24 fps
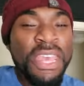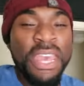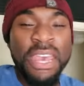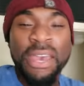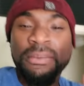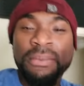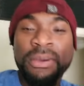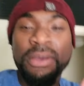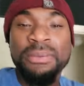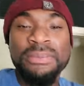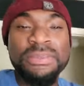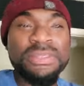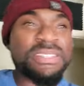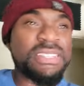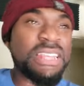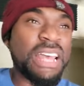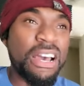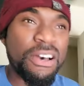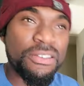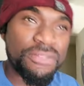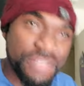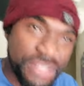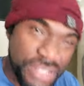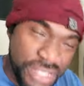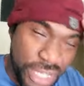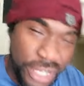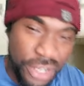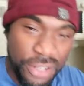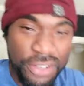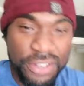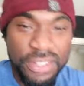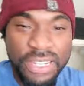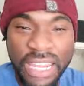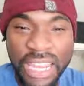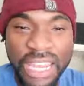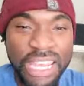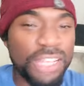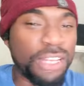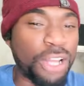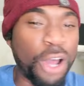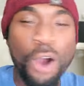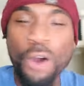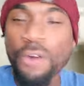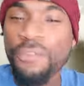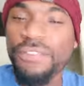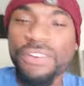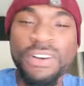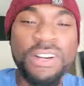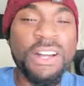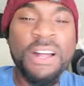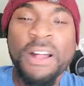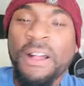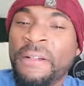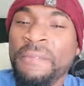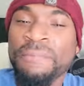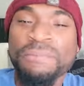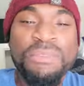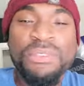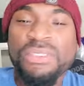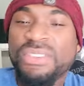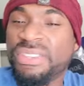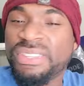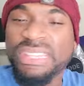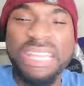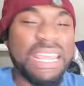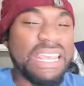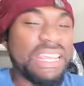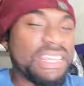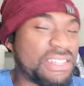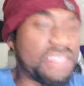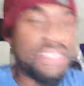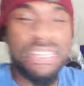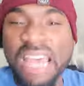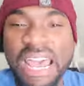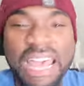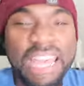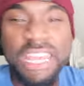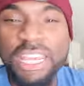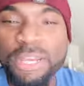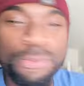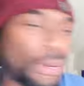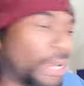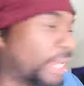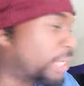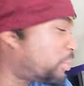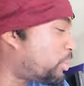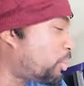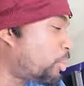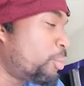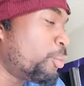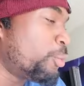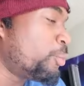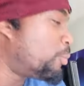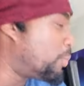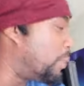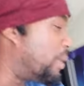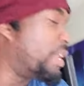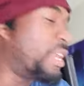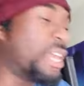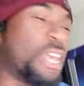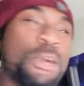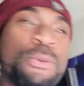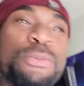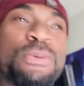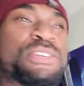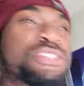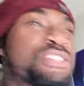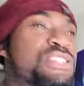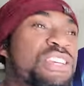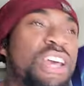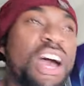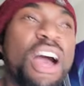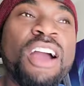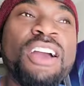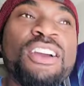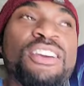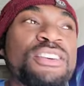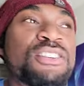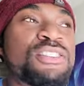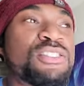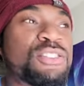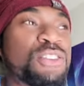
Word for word: Him himself still getting over things that he went through when he was younger.